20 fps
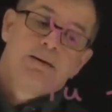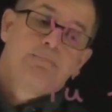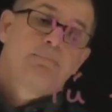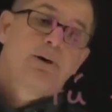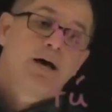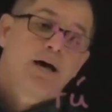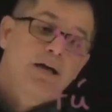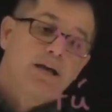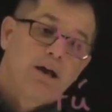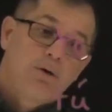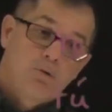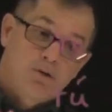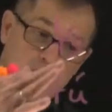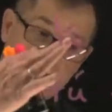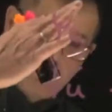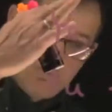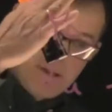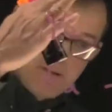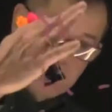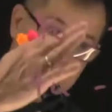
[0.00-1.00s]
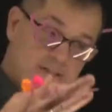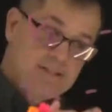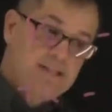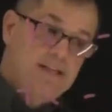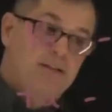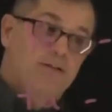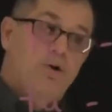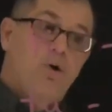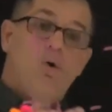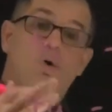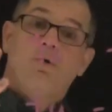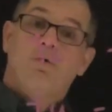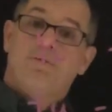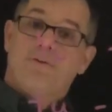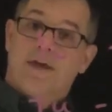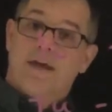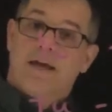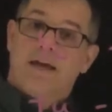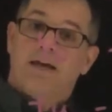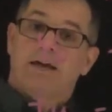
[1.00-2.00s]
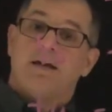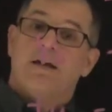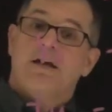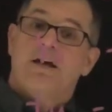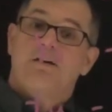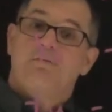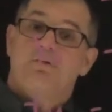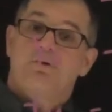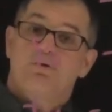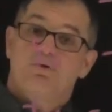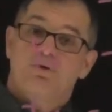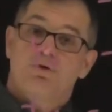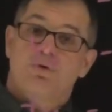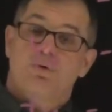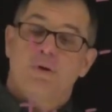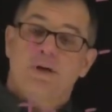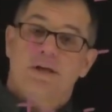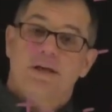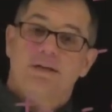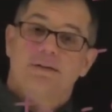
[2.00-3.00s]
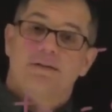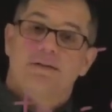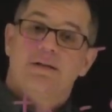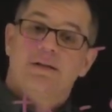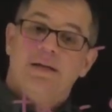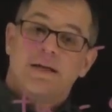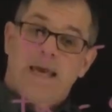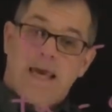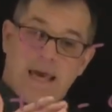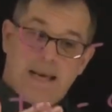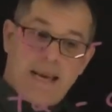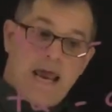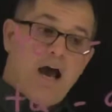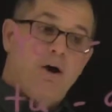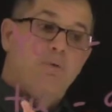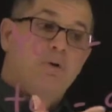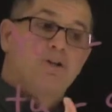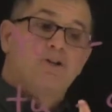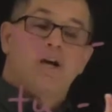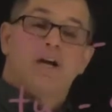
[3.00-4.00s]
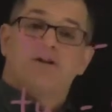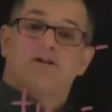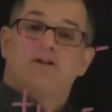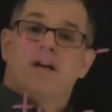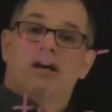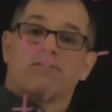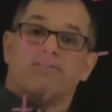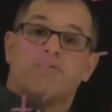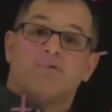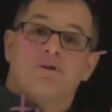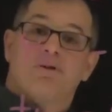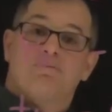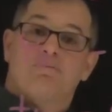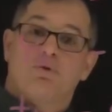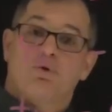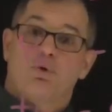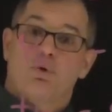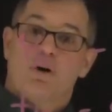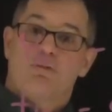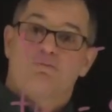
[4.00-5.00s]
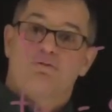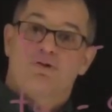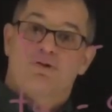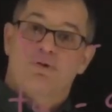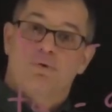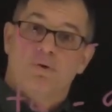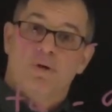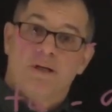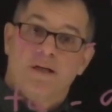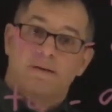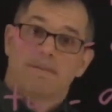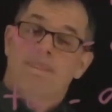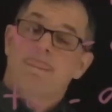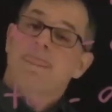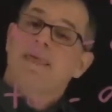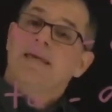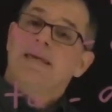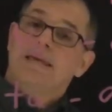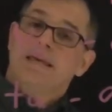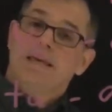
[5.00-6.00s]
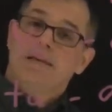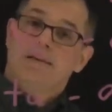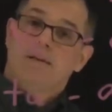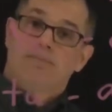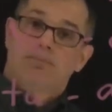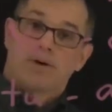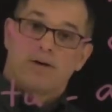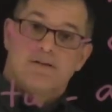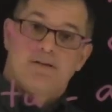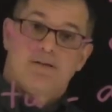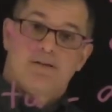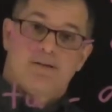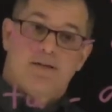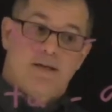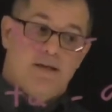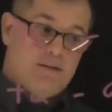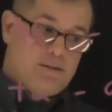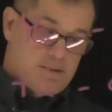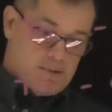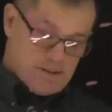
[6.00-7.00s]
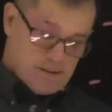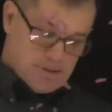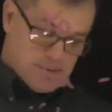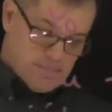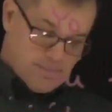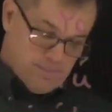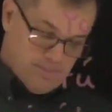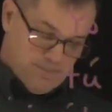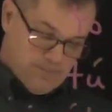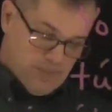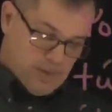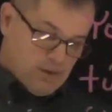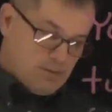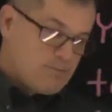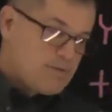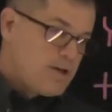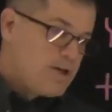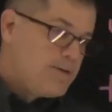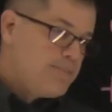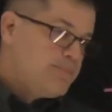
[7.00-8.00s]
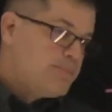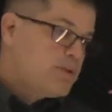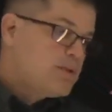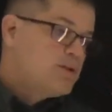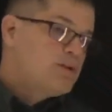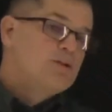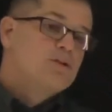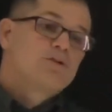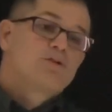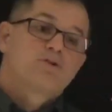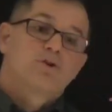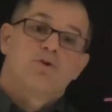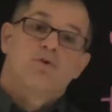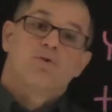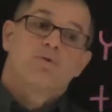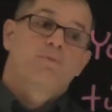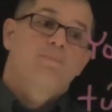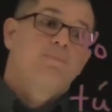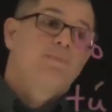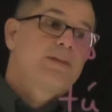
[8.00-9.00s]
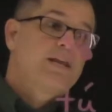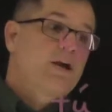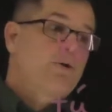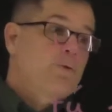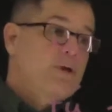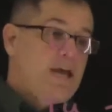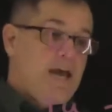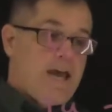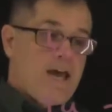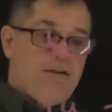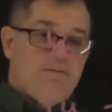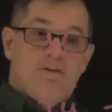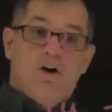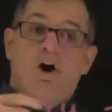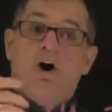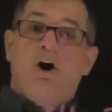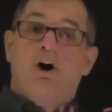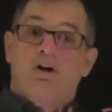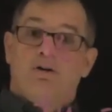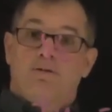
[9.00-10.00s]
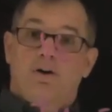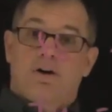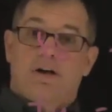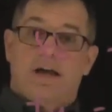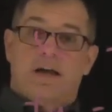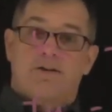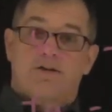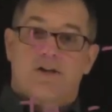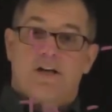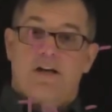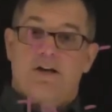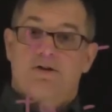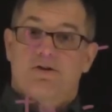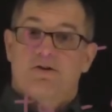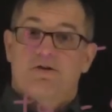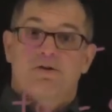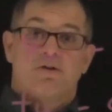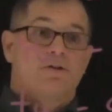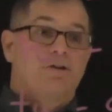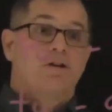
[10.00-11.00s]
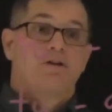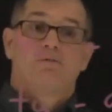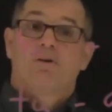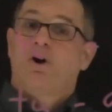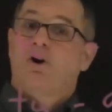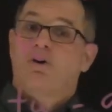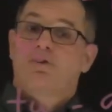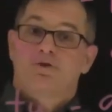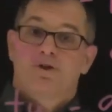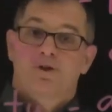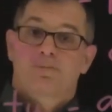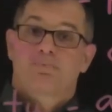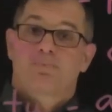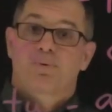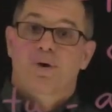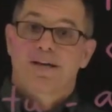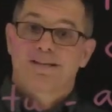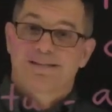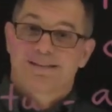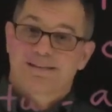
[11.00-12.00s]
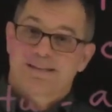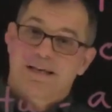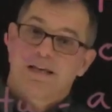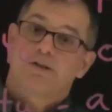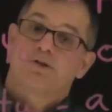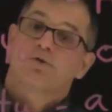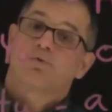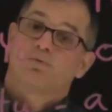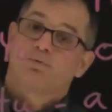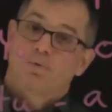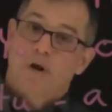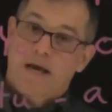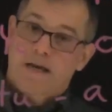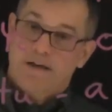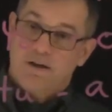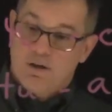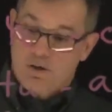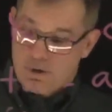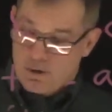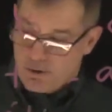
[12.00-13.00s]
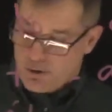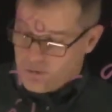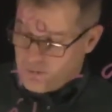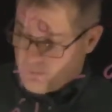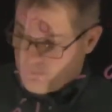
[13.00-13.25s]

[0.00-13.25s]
But I want you to be able to see the whole thing of who's doing it and how we change that verb for whoever's doing it in the present tense. Okay? So there we have all of our conjugations of all just present tense regular